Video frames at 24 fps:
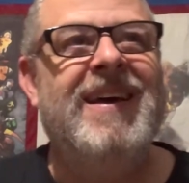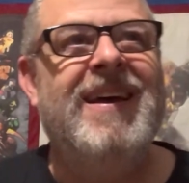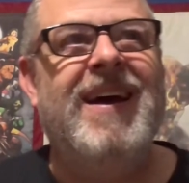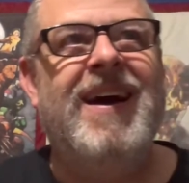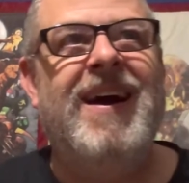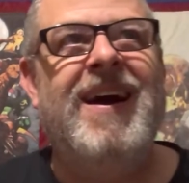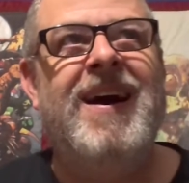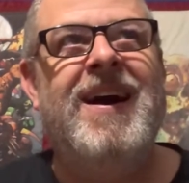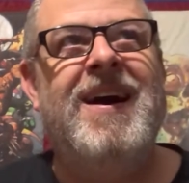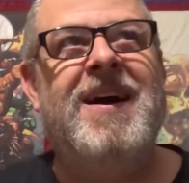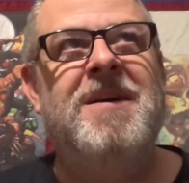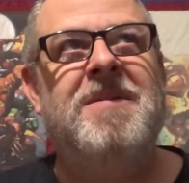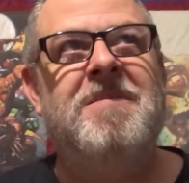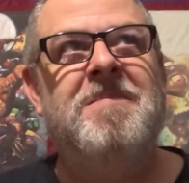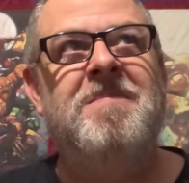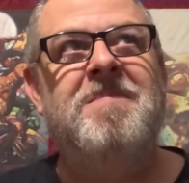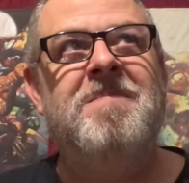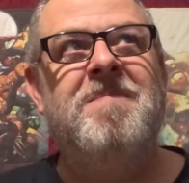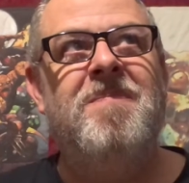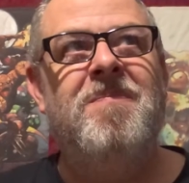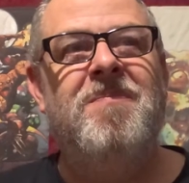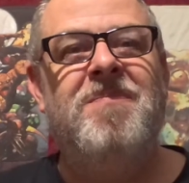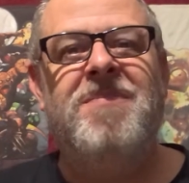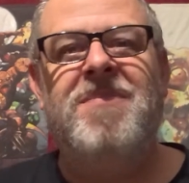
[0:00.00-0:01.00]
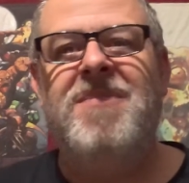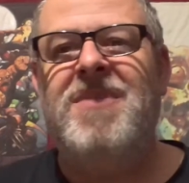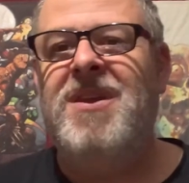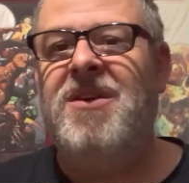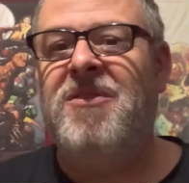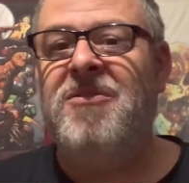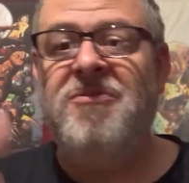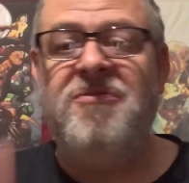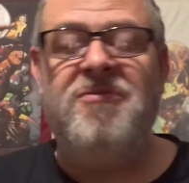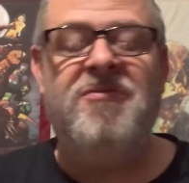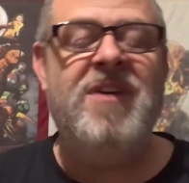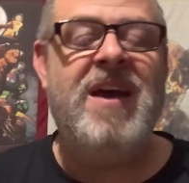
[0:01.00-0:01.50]
They're
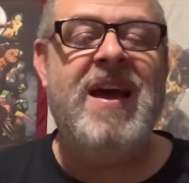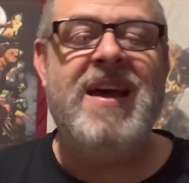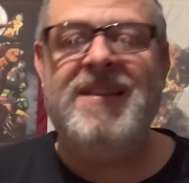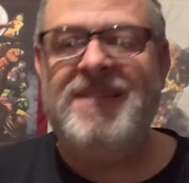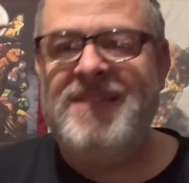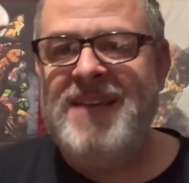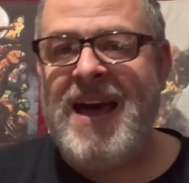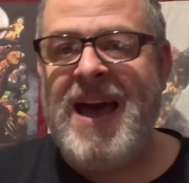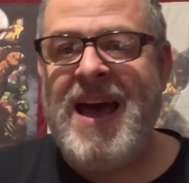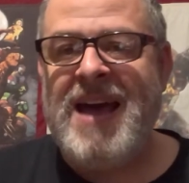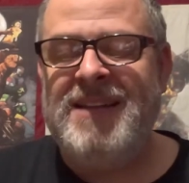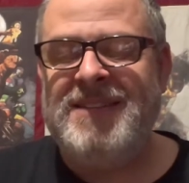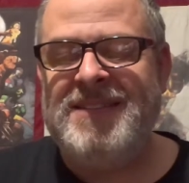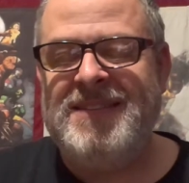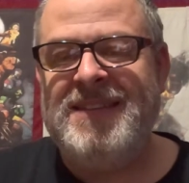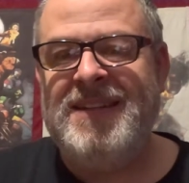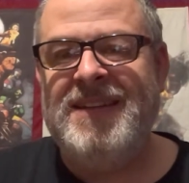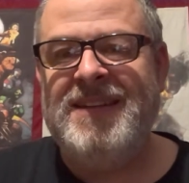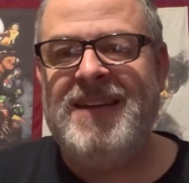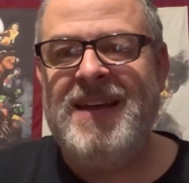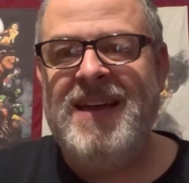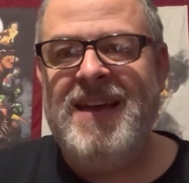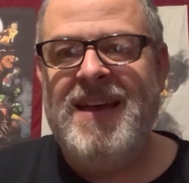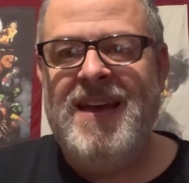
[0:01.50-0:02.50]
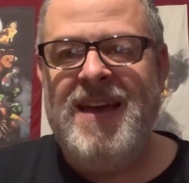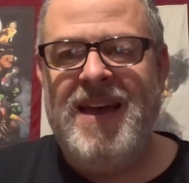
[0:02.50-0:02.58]
fantastic.